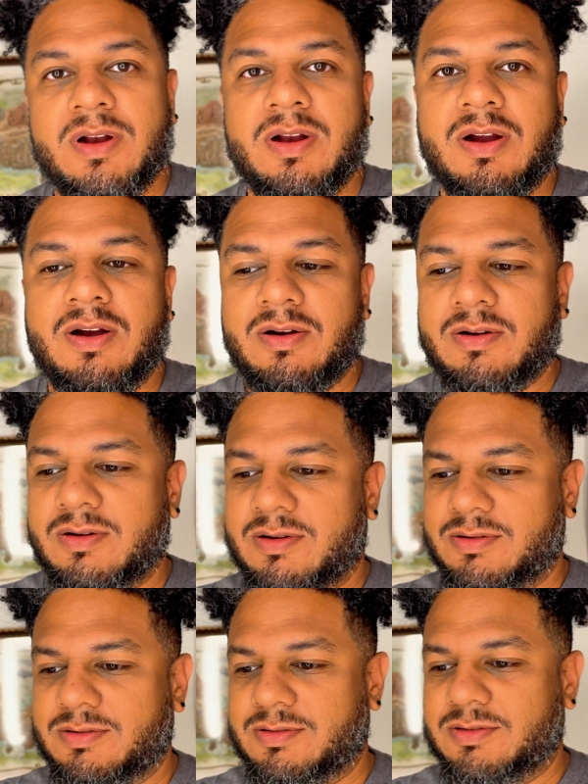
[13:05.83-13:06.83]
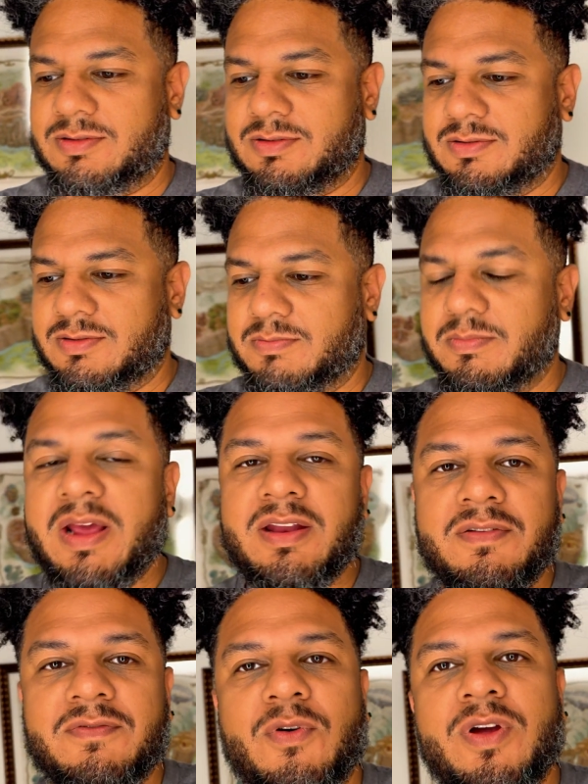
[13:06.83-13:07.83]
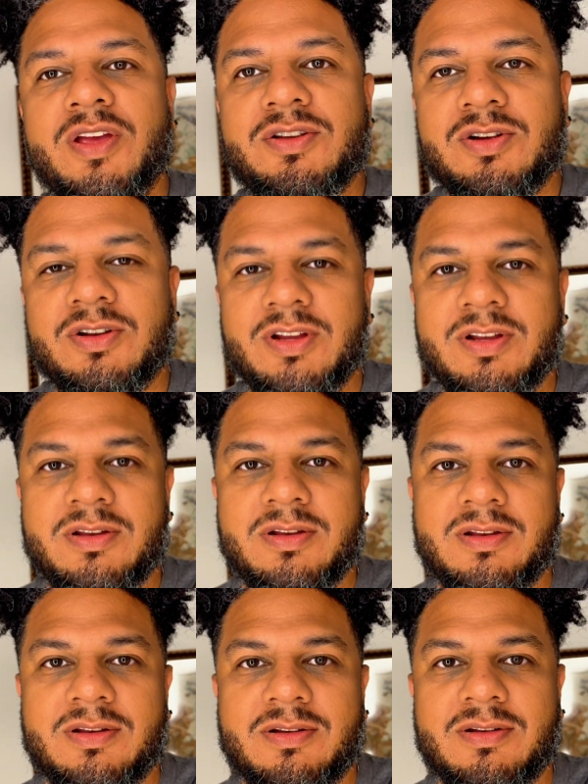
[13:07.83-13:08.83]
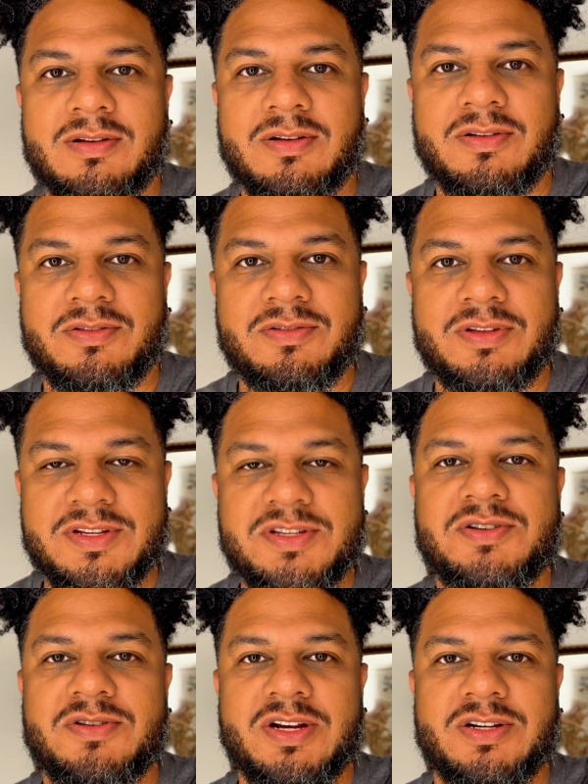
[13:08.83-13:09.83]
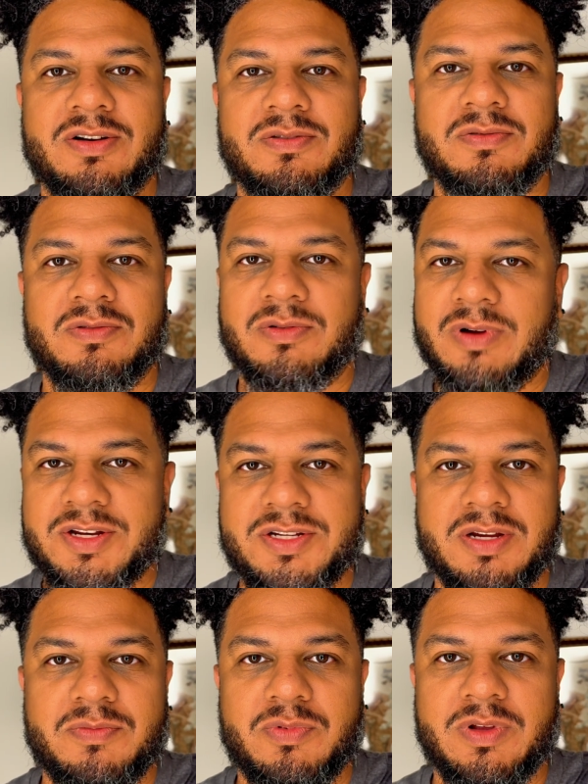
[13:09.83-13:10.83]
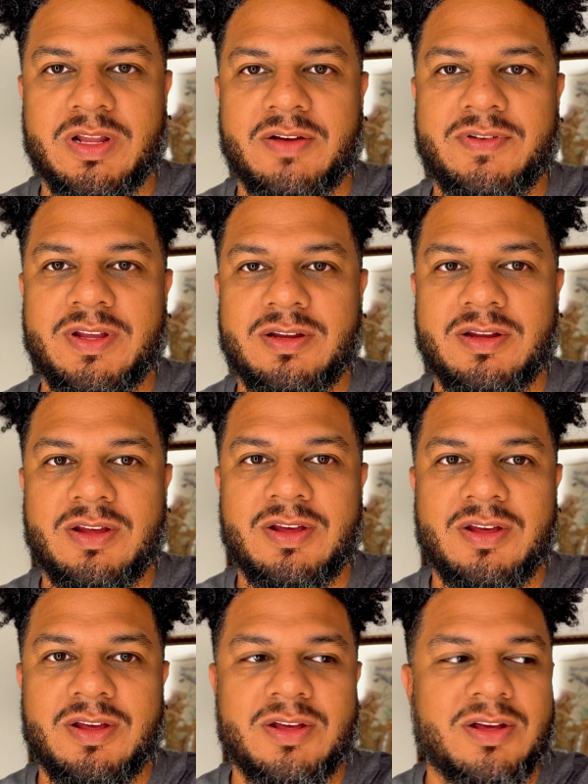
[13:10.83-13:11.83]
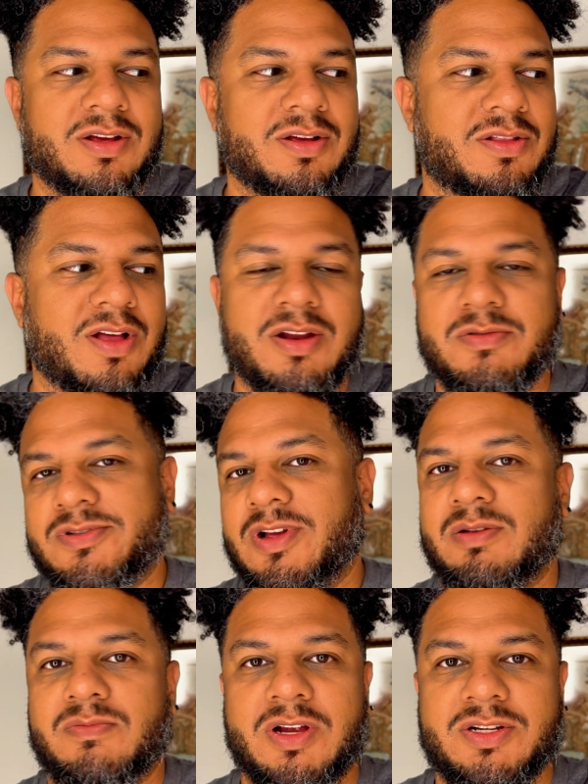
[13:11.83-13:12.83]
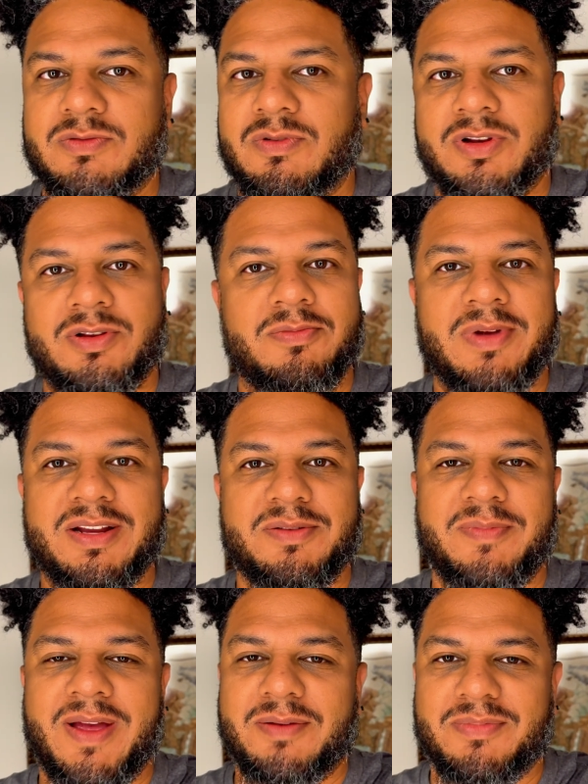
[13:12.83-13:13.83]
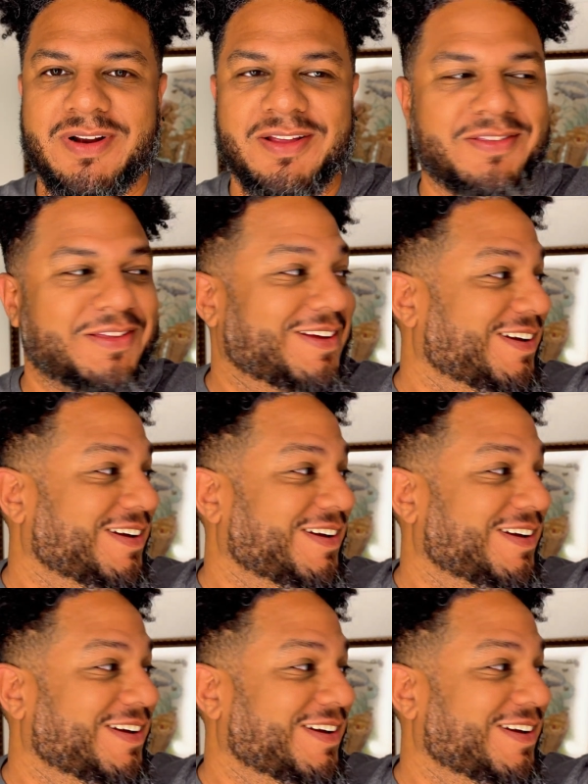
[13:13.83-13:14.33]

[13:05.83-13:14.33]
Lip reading: our Maiden Voyage on the Disney Treasure. Great ship. We loved it. Claudia was talking about she wanted to do back to back, but I don't